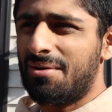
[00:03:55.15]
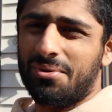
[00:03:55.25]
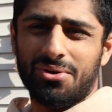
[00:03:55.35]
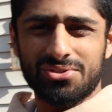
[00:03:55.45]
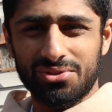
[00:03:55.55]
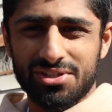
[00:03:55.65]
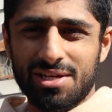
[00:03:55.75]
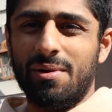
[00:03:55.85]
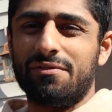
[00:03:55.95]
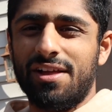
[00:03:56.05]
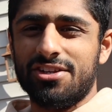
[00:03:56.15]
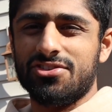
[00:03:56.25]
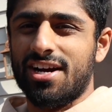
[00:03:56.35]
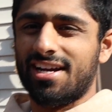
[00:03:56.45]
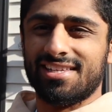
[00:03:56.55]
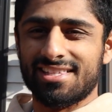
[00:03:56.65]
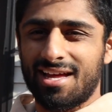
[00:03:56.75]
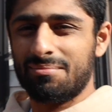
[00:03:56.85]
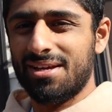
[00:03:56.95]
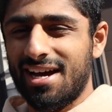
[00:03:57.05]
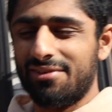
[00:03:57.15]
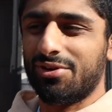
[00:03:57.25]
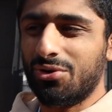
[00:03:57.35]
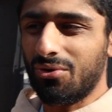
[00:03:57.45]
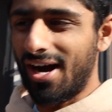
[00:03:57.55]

but also look semi-flat track. I think that'd be kind of a cool